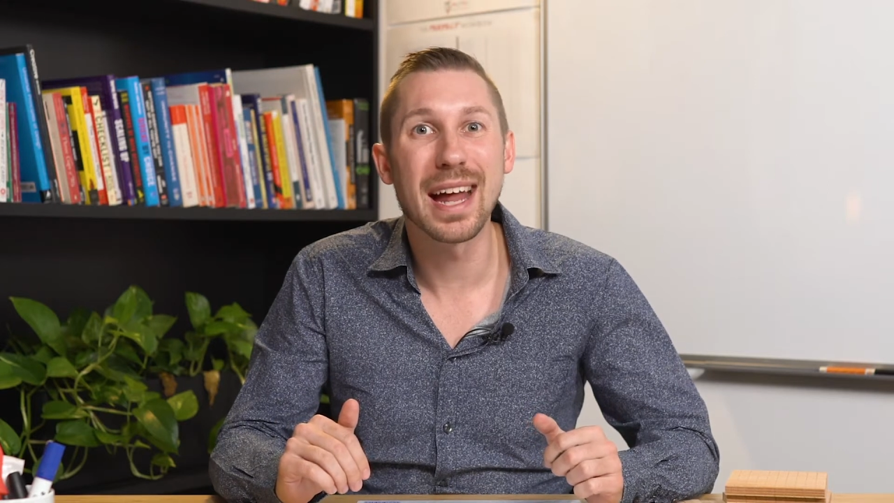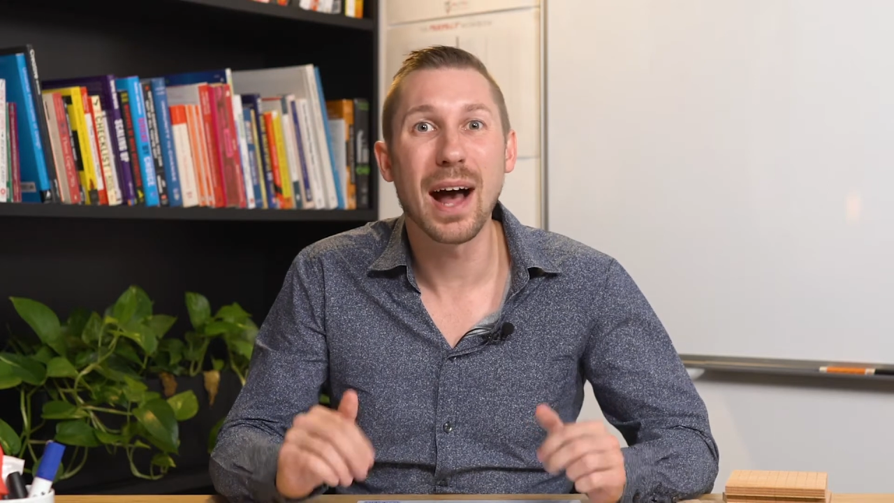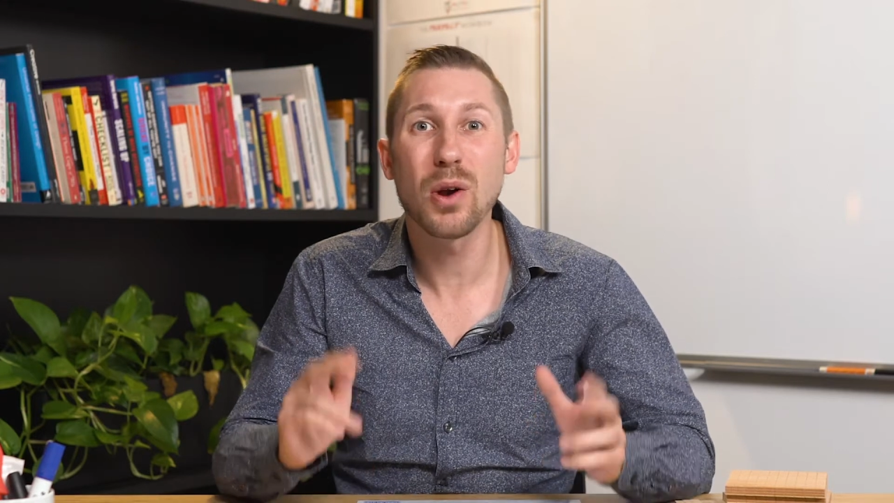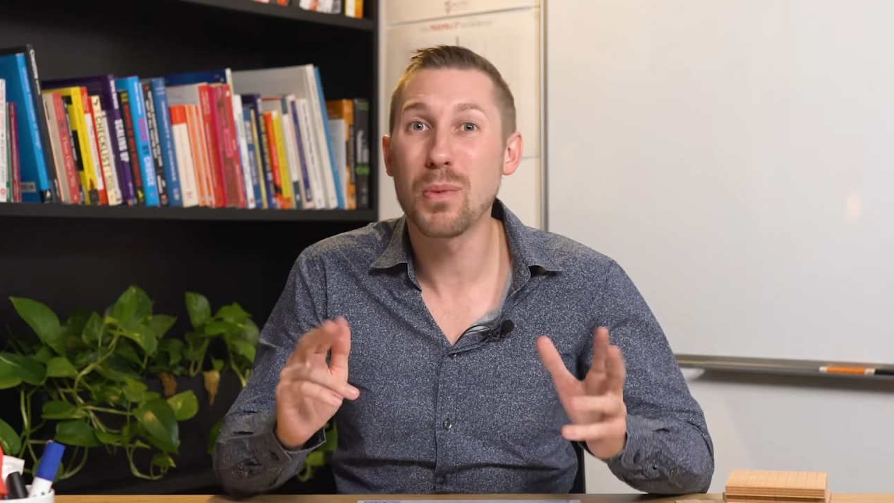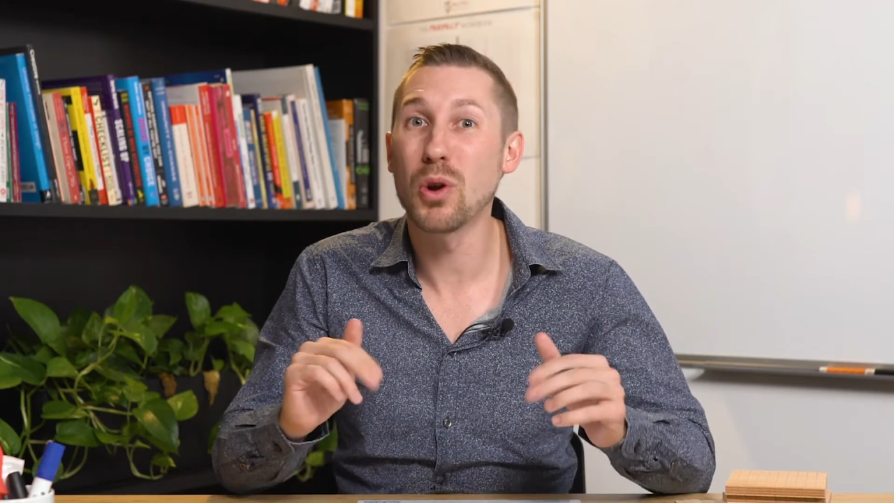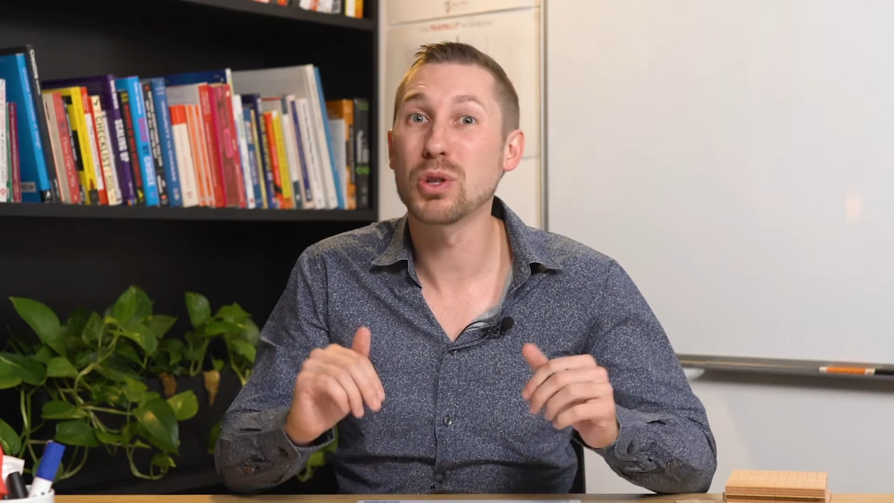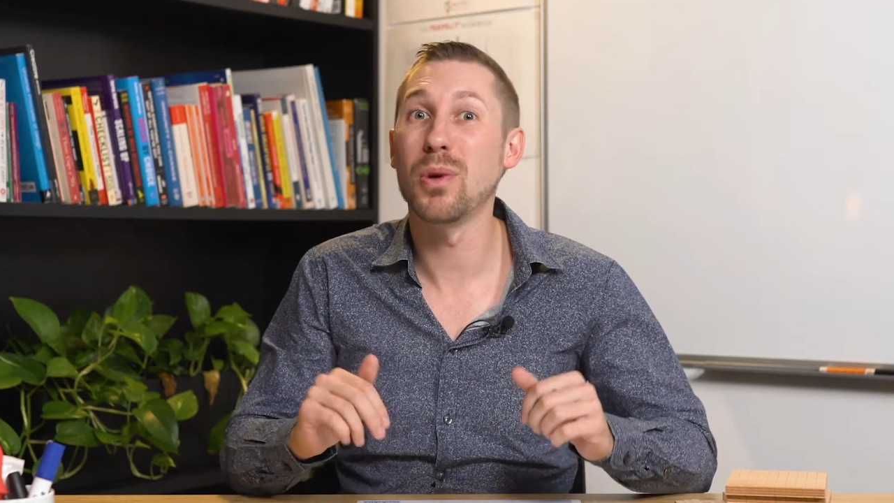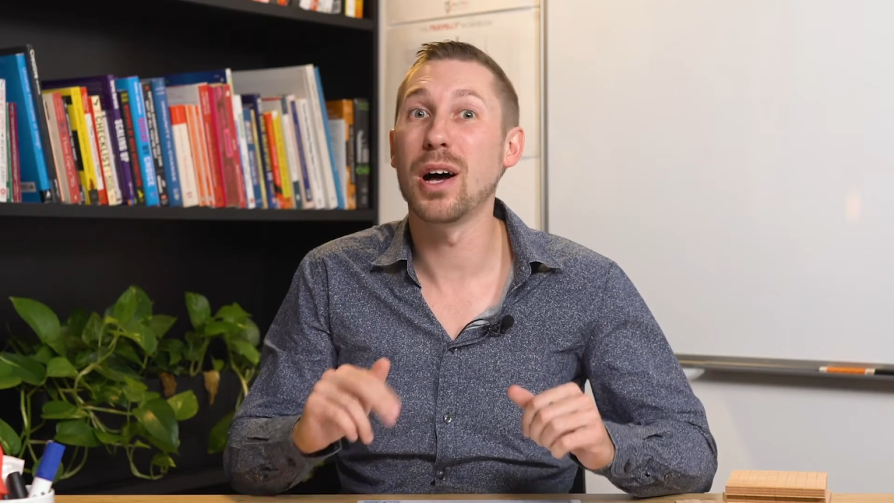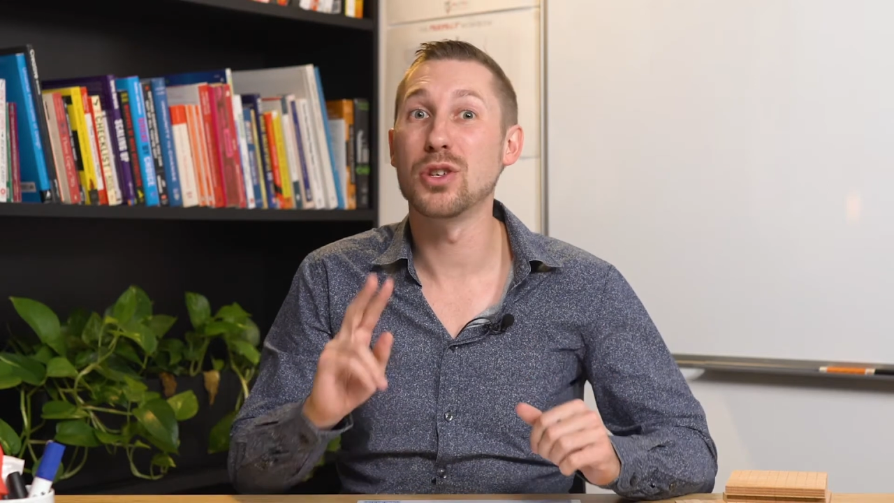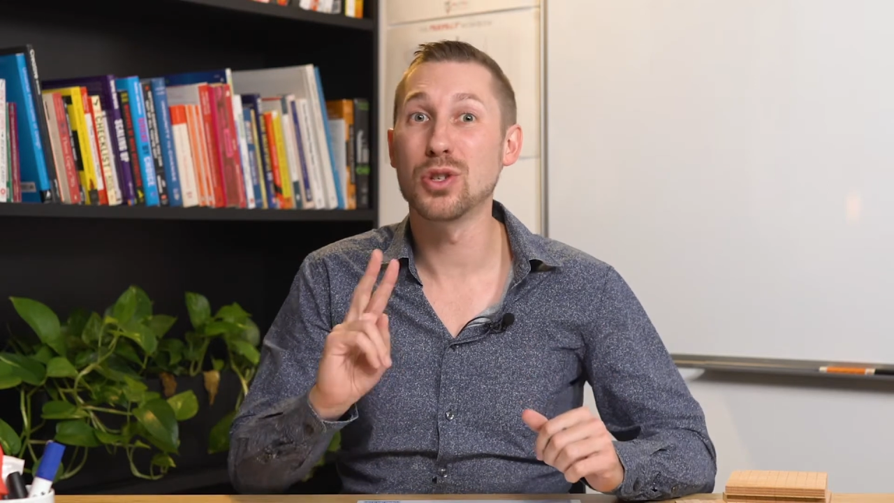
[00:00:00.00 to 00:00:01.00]
at how to
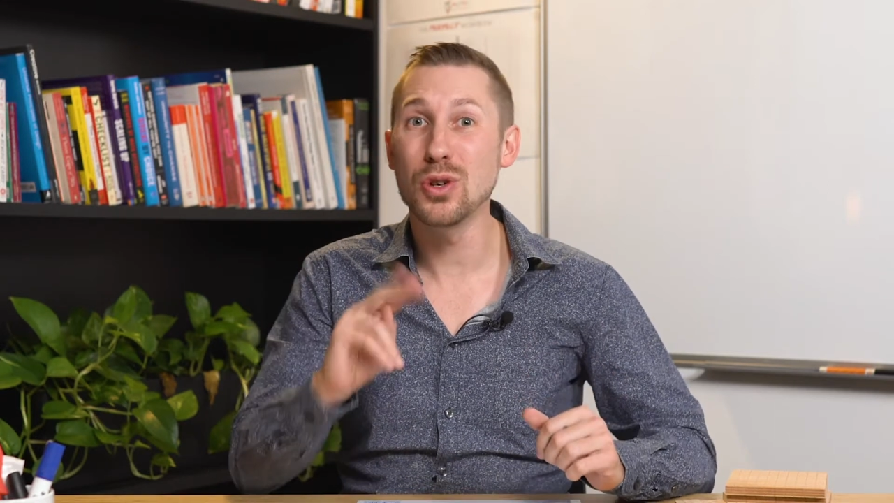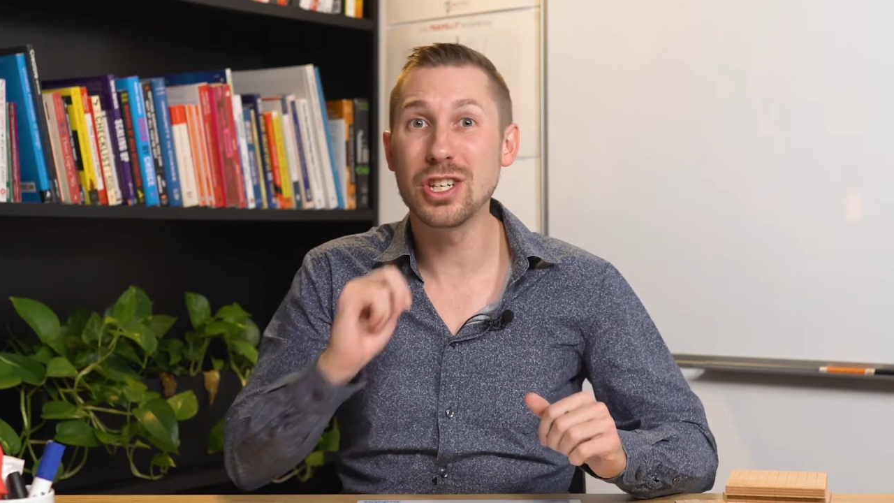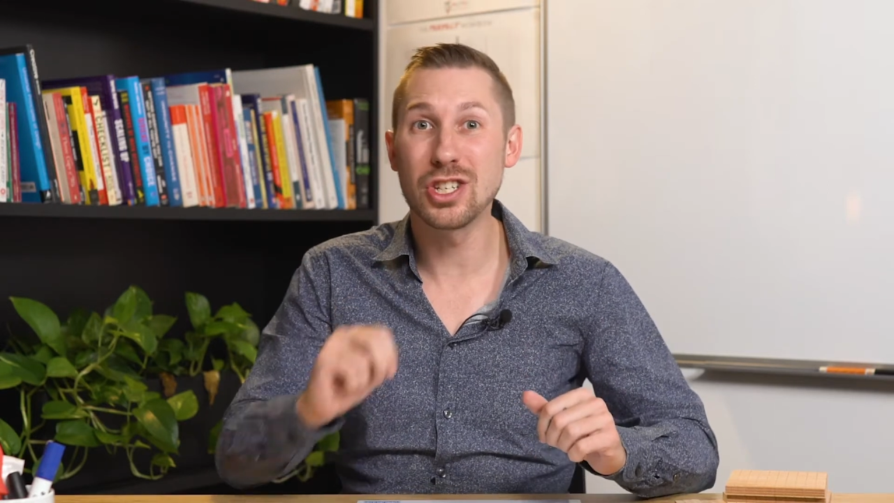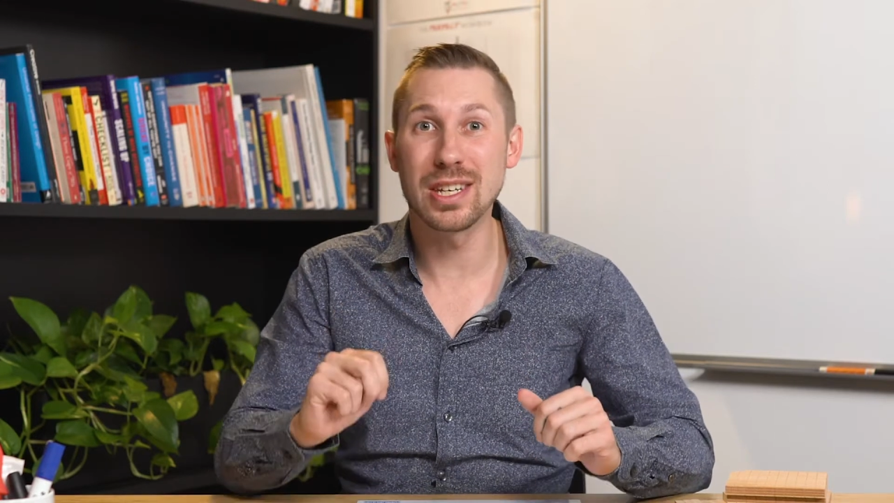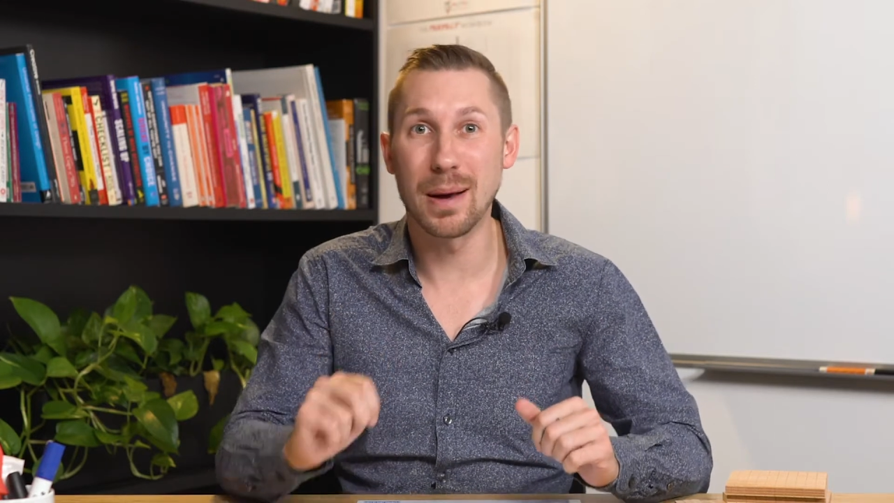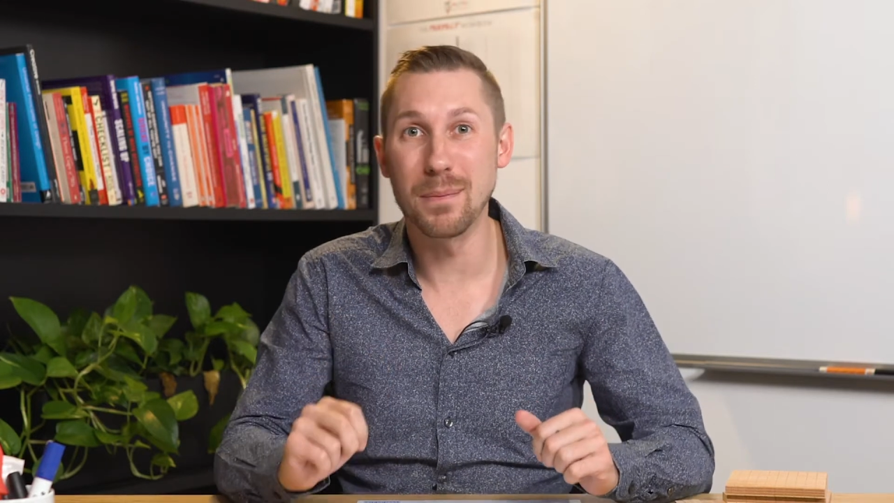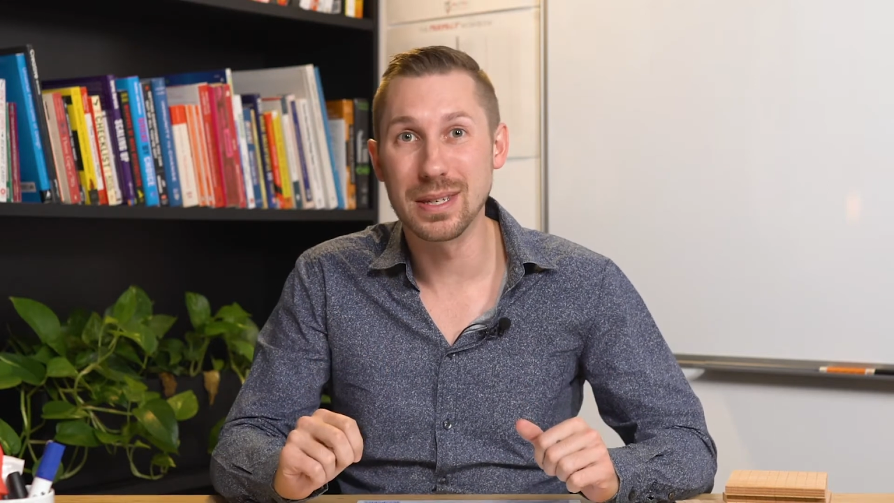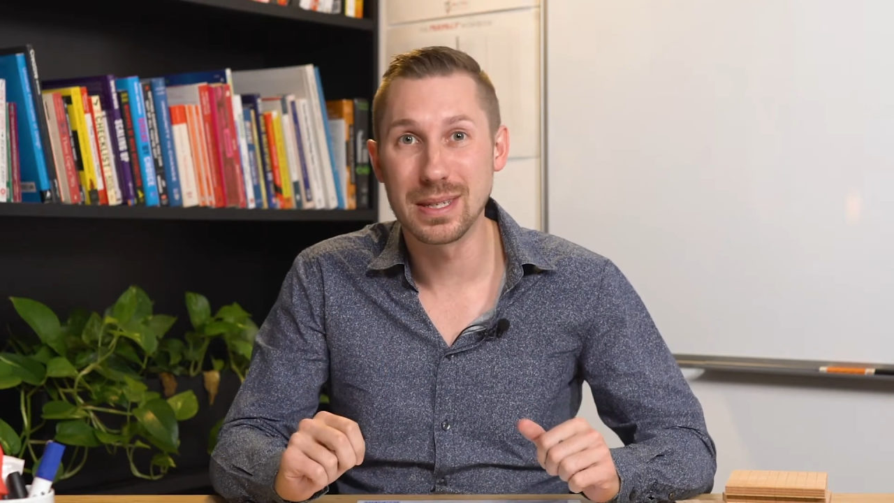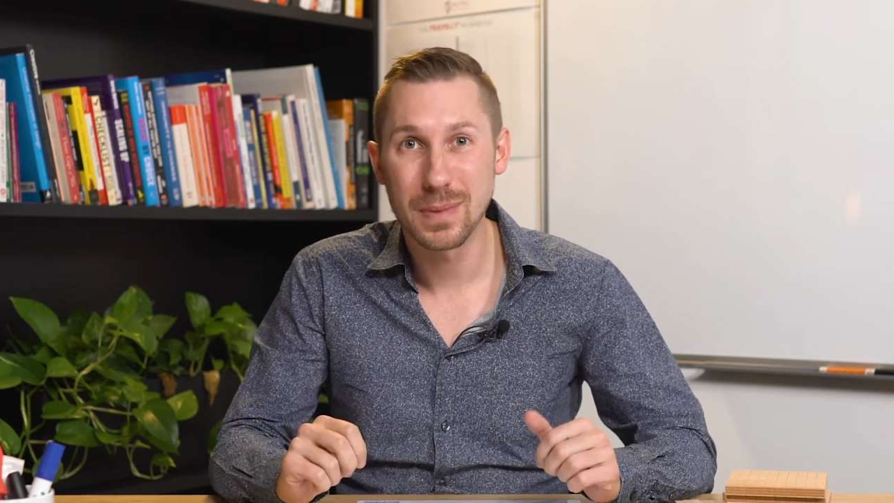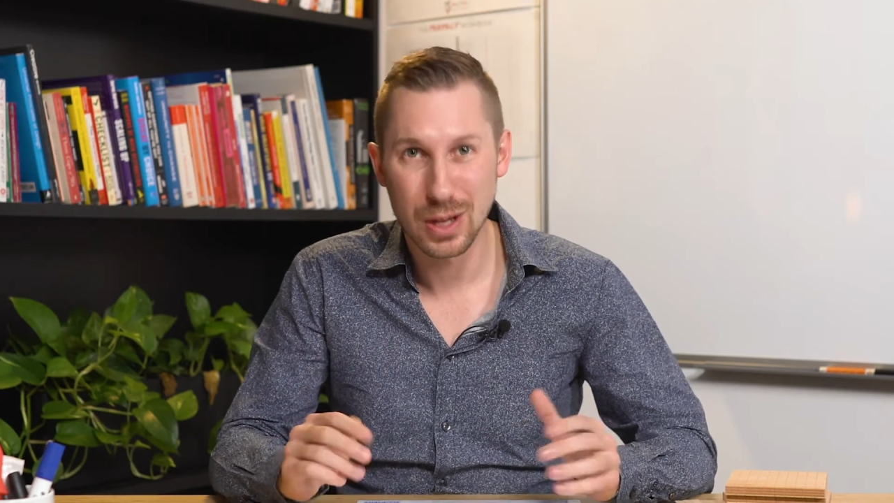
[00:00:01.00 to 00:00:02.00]
multiply two digit
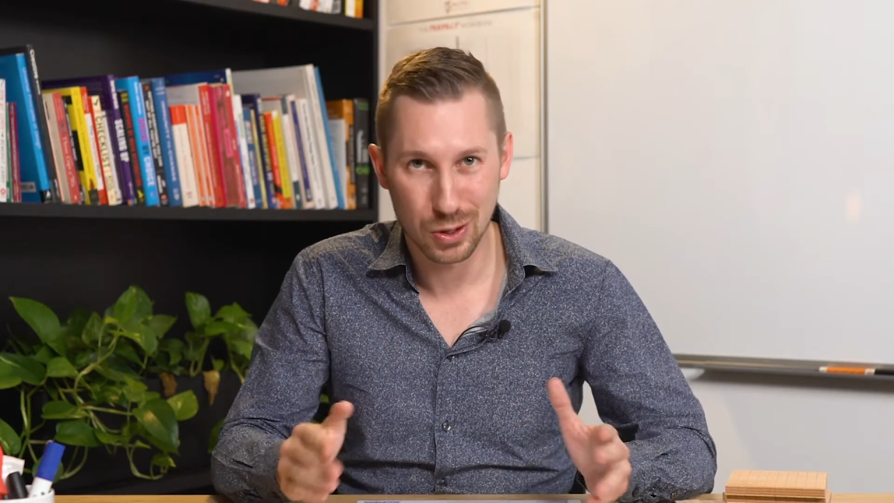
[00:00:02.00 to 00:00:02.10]
numbers